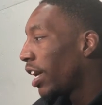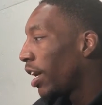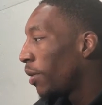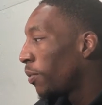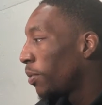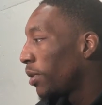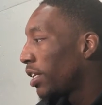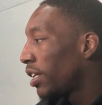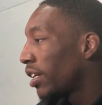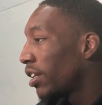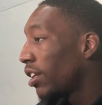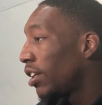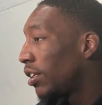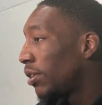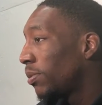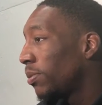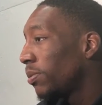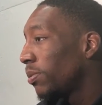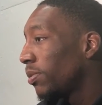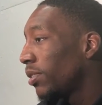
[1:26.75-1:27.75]
and we get
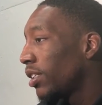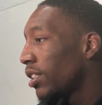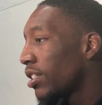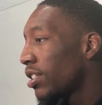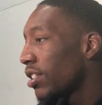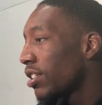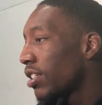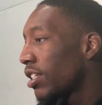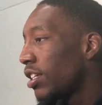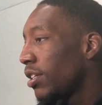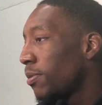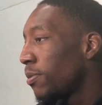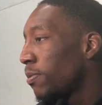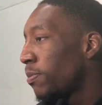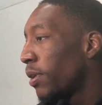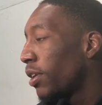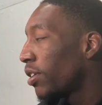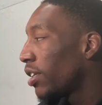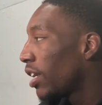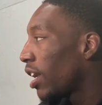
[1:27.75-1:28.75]
up, it just keeps
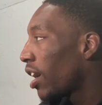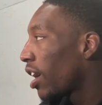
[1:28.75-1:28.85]
building